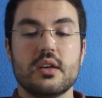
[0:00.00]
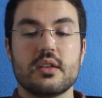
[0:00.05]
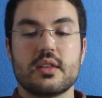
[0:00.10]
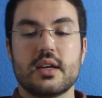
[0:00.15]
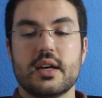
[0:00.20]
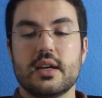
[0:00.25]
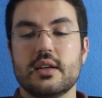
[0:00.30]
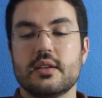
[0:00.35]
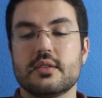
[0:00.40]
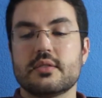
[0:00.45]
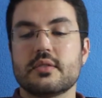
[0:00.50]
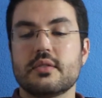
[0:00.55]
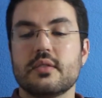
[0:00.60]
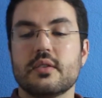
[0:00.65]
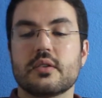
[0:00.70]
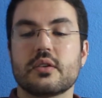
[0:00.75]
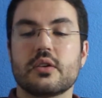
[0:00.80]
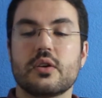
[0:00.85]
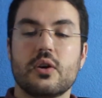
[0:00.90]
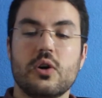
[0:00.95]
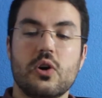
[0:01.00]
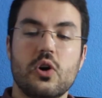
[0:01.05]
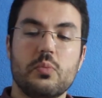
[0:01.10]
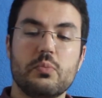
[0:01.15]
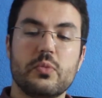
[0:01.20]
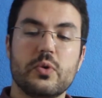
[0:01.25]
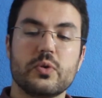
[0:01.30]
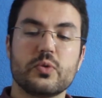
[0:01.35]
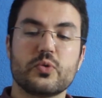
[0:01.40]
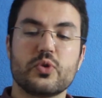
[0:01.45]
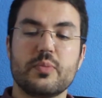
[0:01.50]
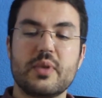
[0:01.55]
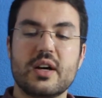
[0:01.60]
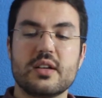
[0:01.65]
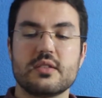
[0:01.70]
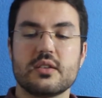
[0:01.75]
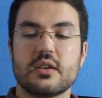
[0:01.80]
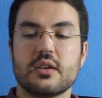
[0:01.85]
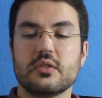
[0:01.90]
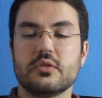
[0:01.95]
that is the common
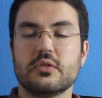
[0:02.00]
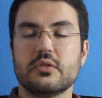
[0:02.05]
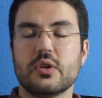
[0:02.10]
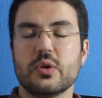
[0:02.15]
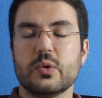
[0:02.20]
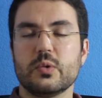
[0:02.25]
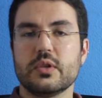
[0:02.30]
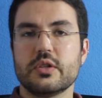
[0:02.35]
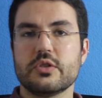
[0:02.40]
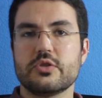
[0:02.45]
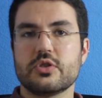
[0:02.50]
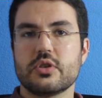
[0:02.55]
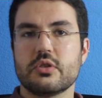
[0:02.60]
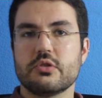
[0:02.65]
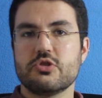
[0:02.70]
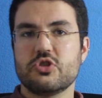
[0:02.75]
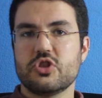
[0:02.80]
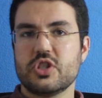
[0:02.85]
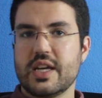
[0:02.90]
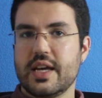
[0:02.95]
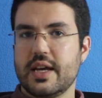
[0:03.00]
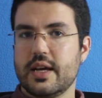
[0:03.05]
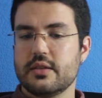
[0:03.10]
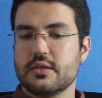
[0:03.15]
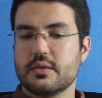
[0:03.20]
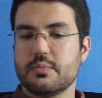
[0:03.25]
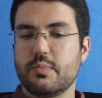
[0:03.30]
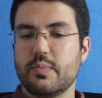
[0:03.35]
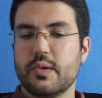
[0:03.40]
grammatical knowledge shared